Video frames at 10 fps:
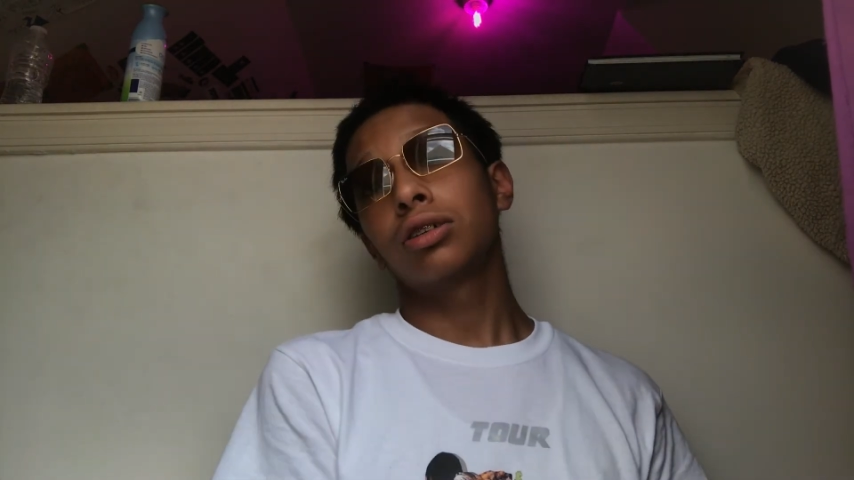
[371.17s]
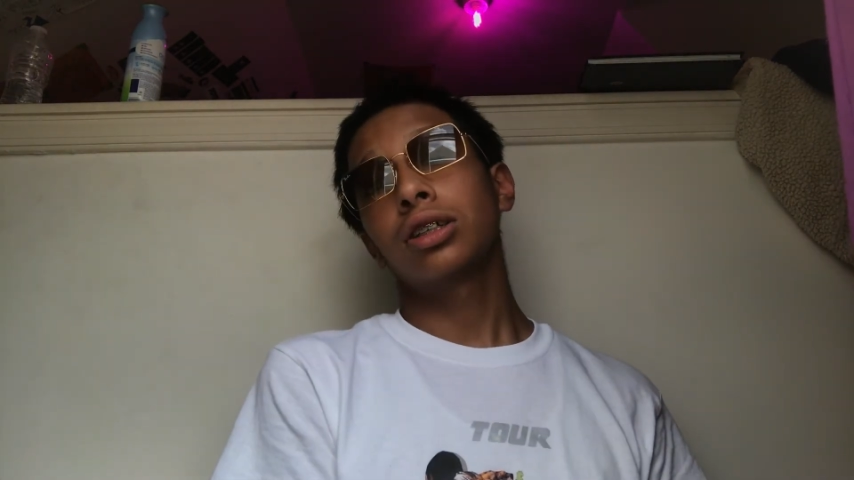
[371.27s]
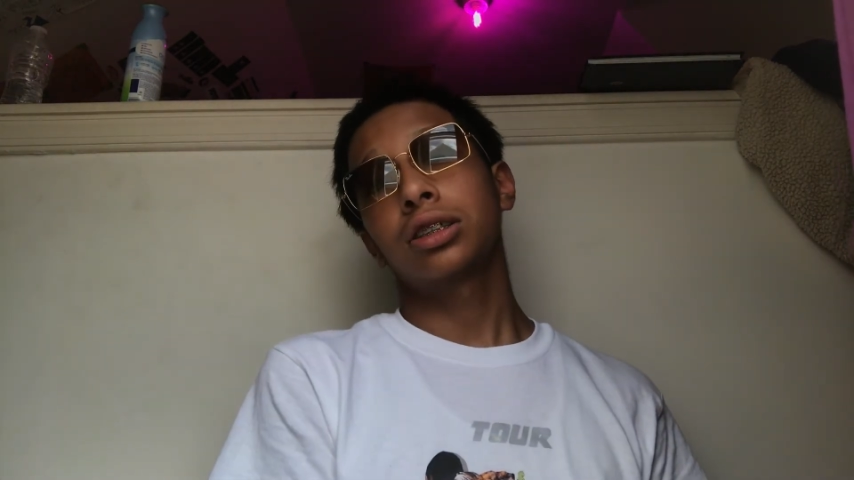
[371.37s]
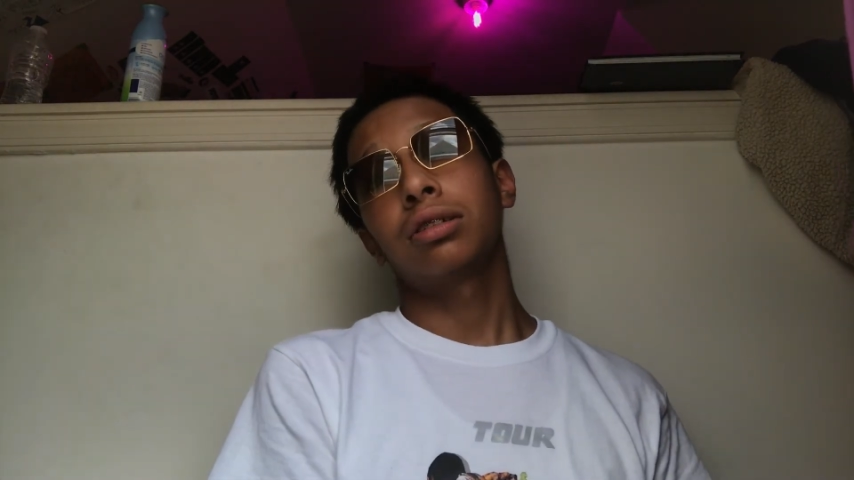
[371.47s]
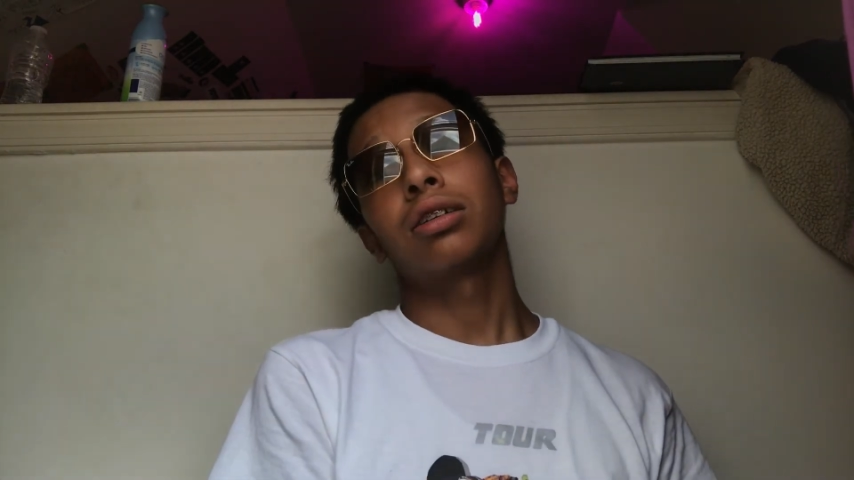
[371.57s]
y'all
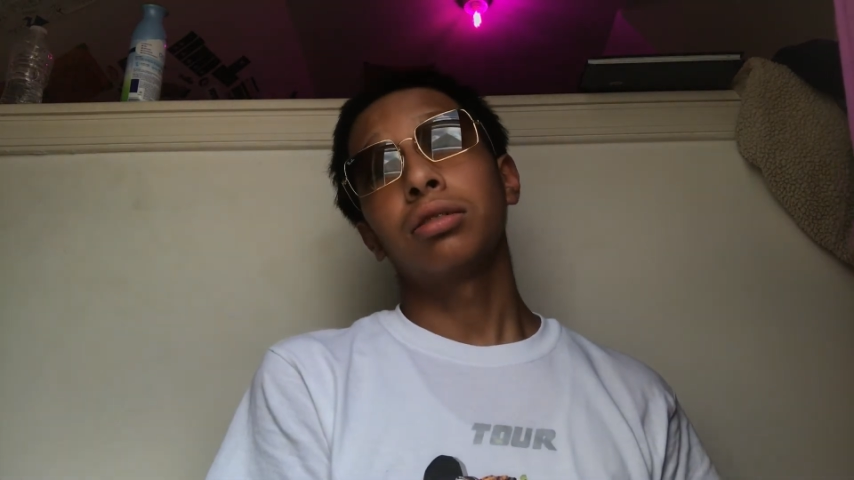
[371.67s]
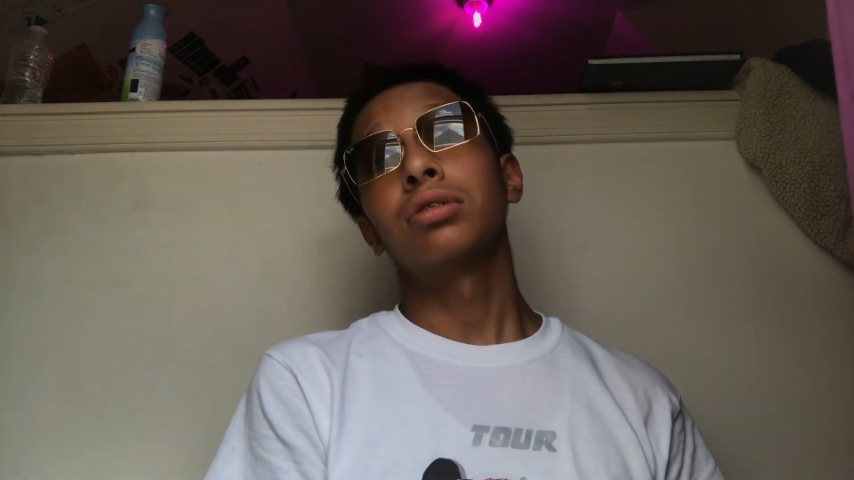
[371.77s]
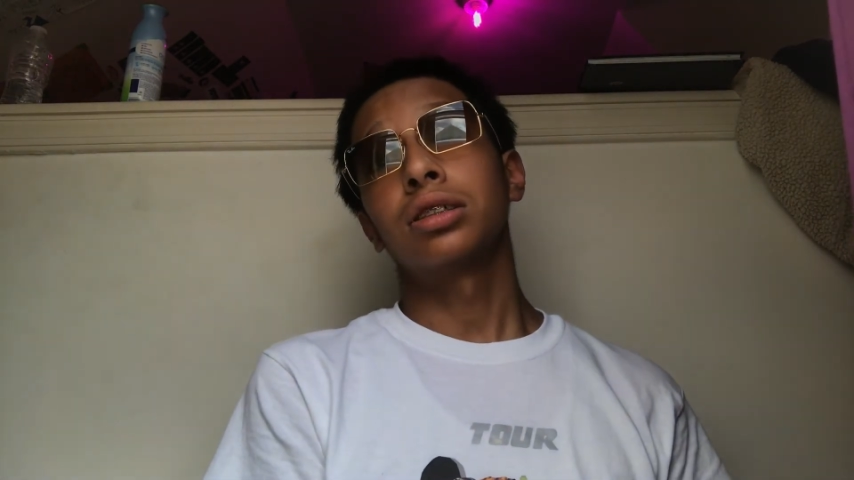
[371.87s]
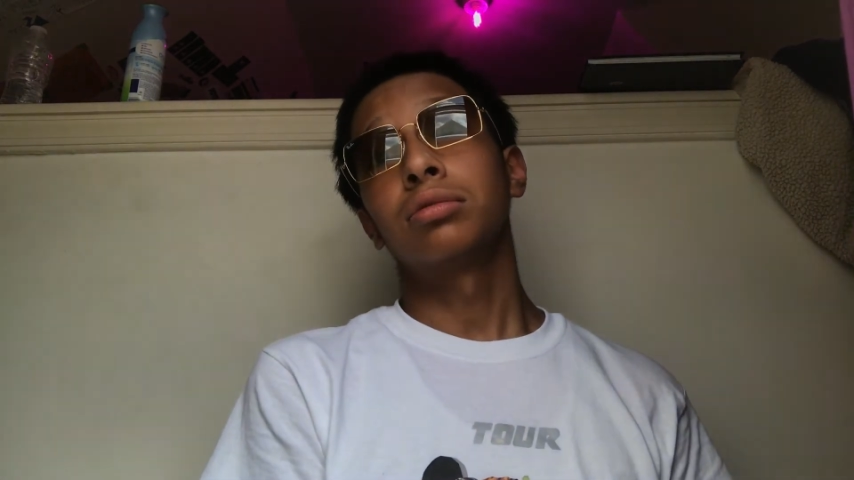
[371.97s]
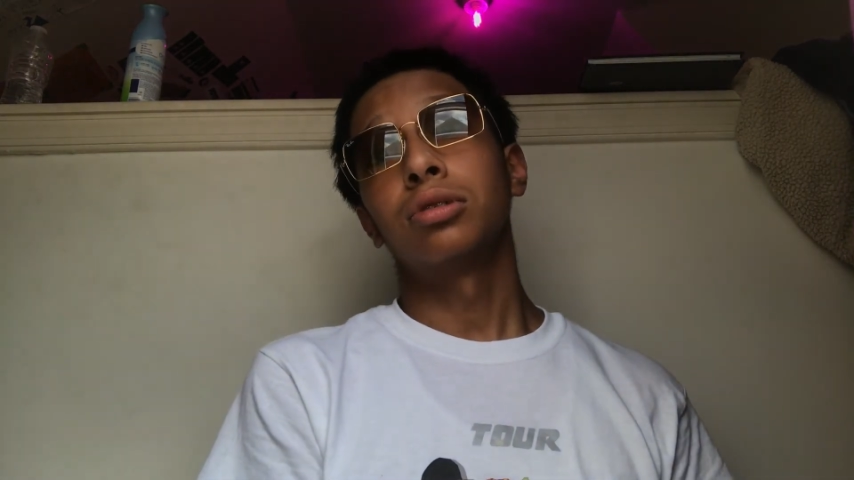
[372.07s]
seen how he
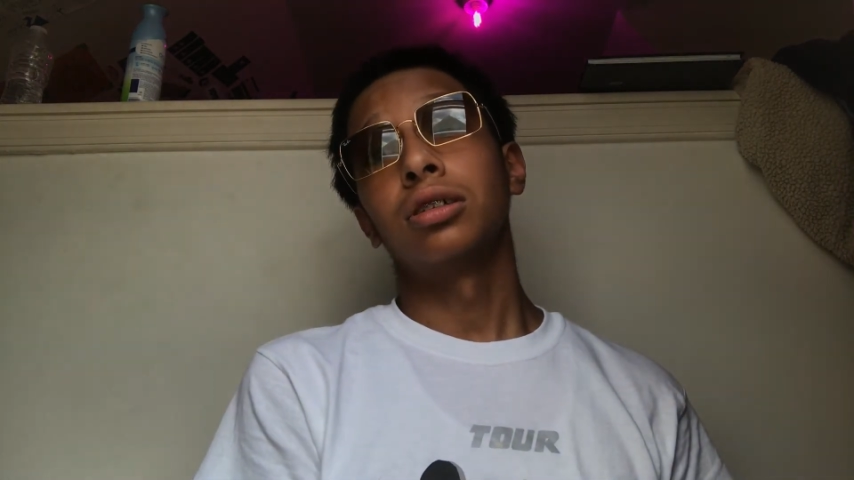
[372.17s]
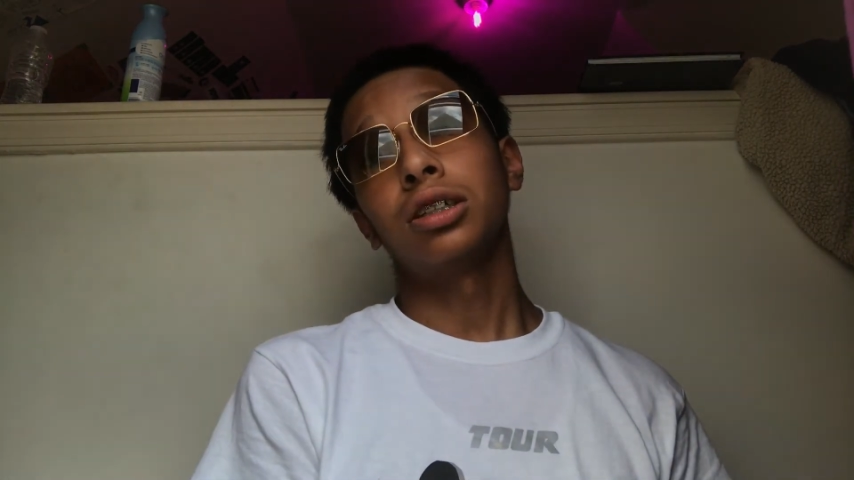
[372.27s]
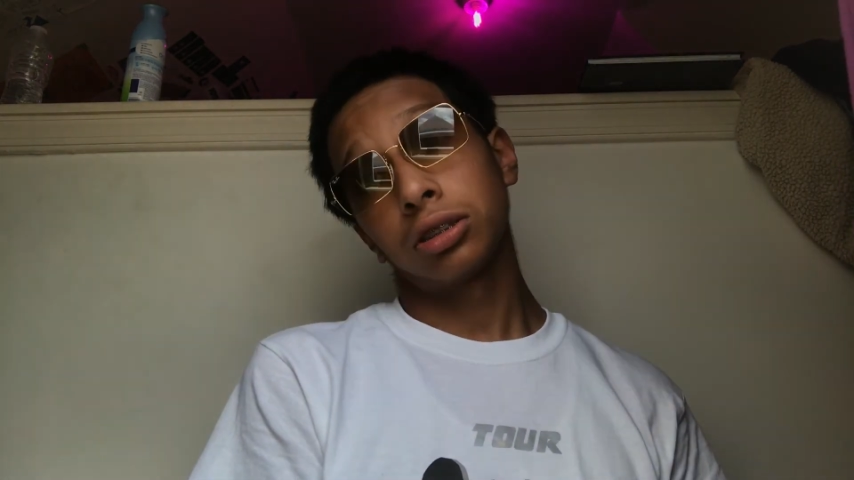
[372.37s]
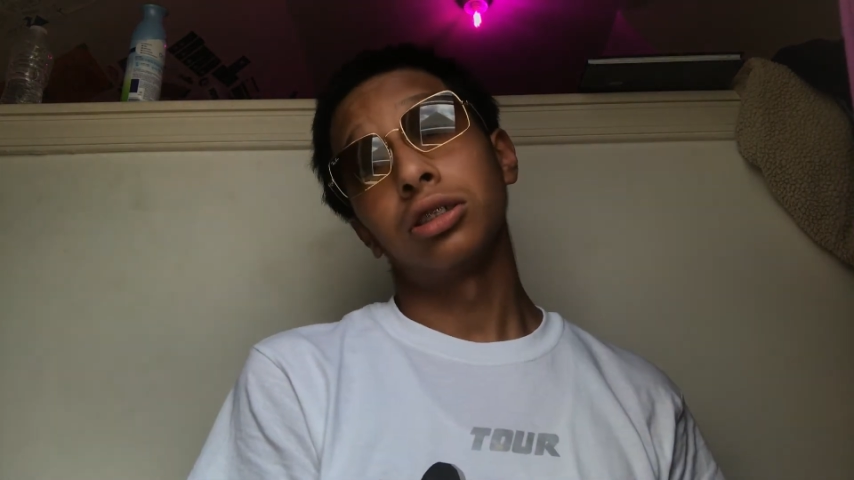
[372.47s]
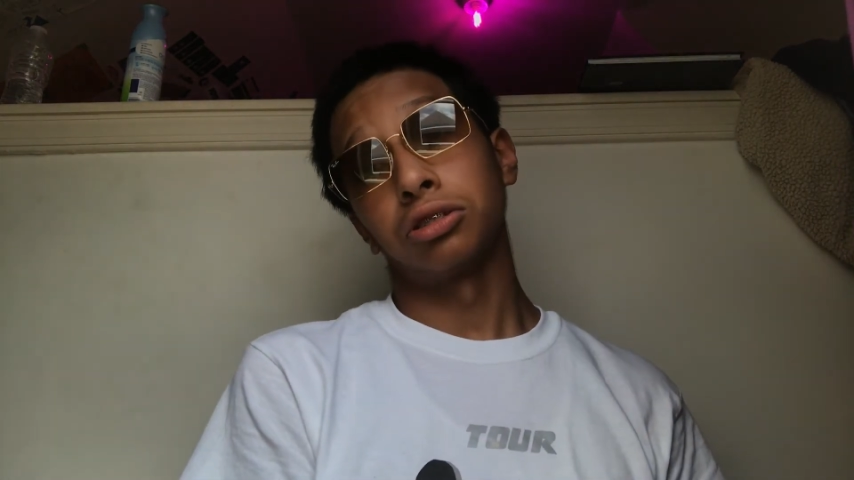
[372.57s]
went to the mall. He
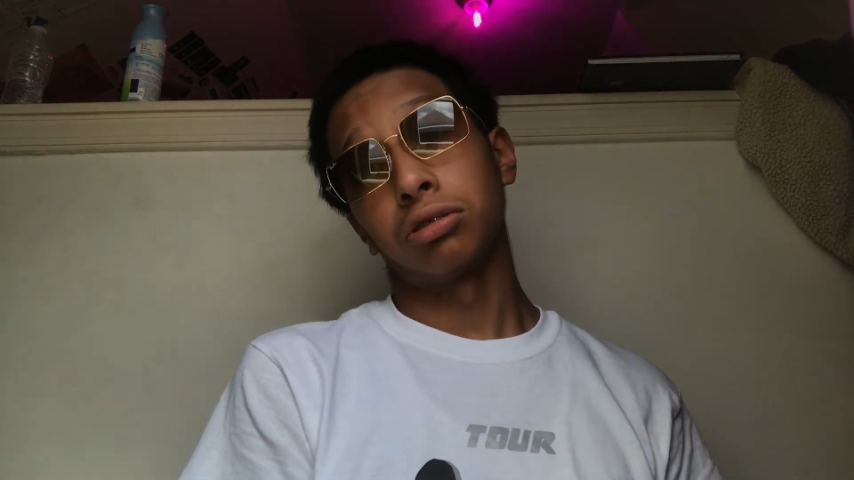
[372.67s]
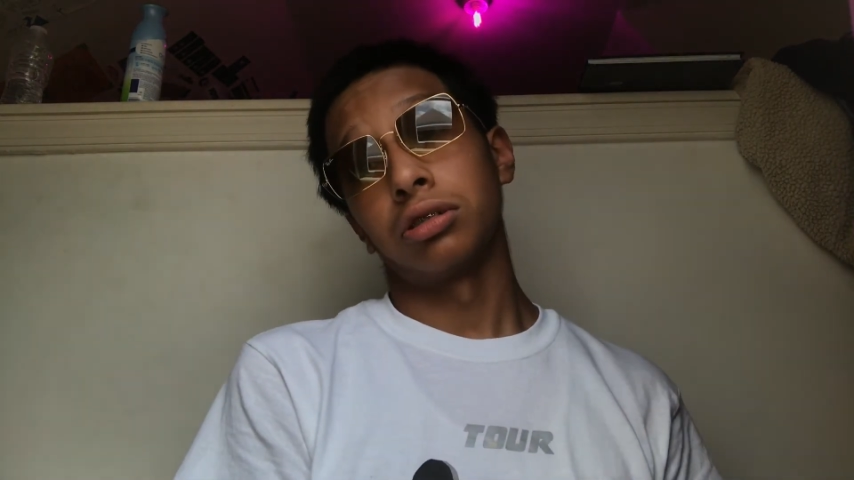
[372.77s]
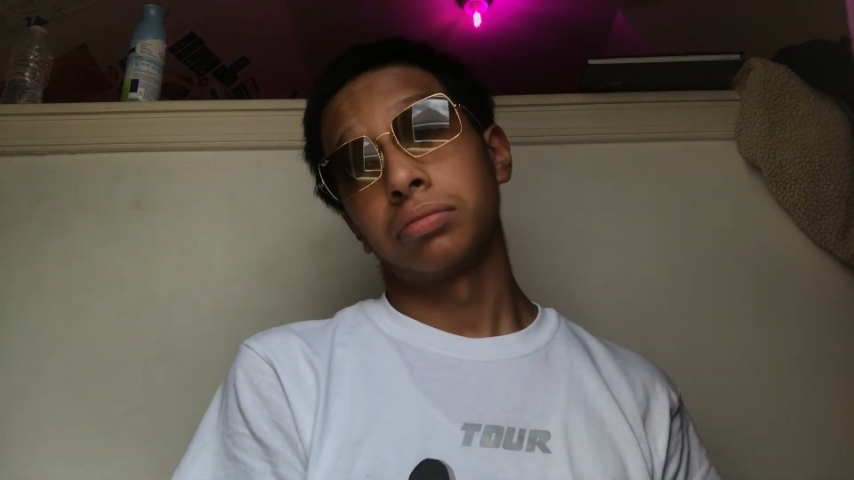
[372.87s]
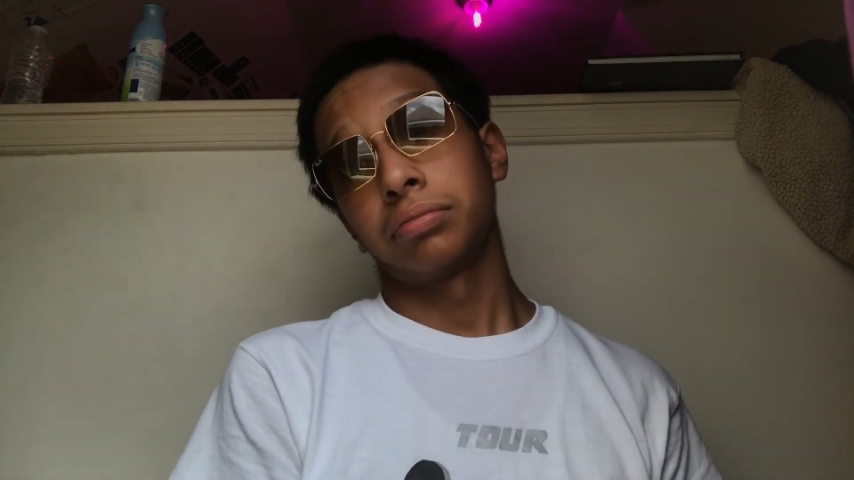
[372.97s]
started drunk.